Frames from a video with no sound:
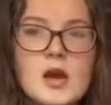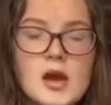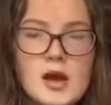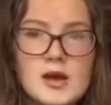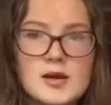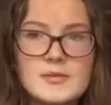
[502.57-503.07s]

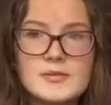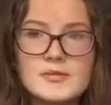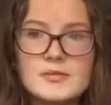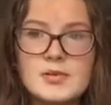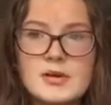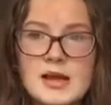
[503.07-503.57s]

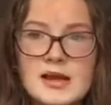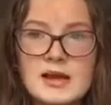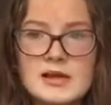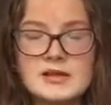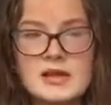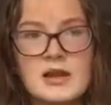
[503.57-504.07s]
But like
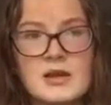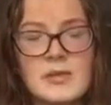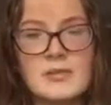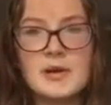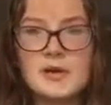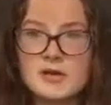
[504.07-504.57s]
yesterday,
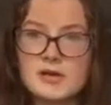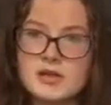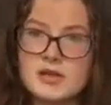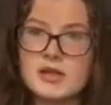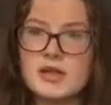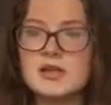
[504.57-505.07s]
my
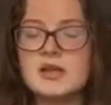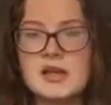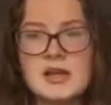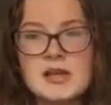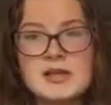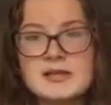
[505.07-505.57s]
biology teacher,
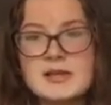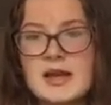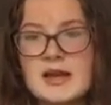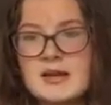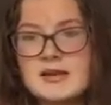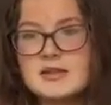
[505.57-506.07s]
he
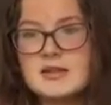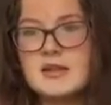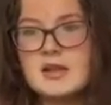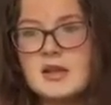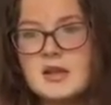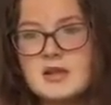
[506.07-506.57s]
set
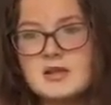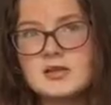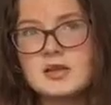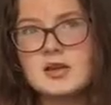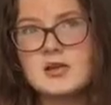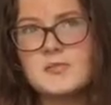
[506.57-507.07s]

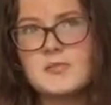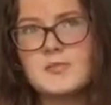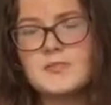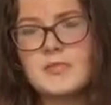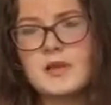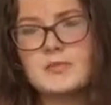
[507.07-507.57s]
some
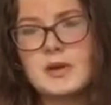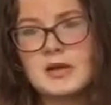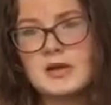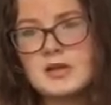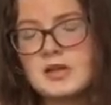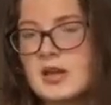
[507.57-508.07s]

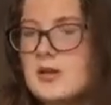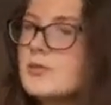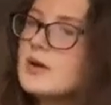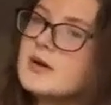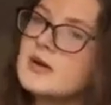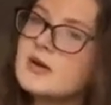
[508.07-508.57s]
biology
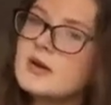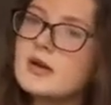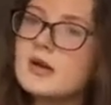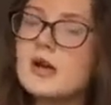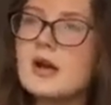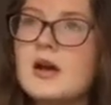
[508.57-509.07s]
homework,
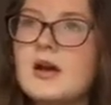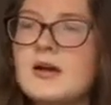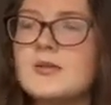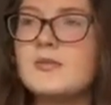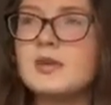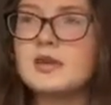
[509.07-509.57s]

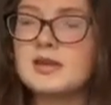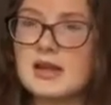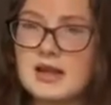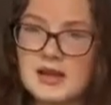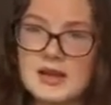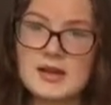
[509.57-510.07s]
which is
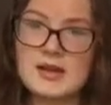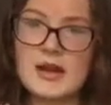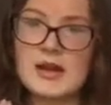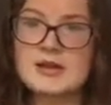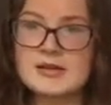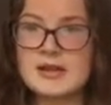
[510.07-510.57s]
like a
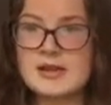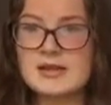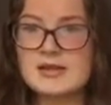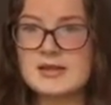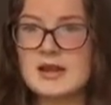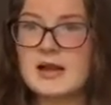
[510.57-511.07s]

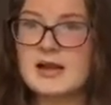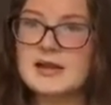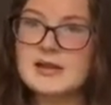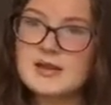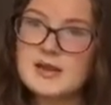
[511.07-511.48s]
19-slide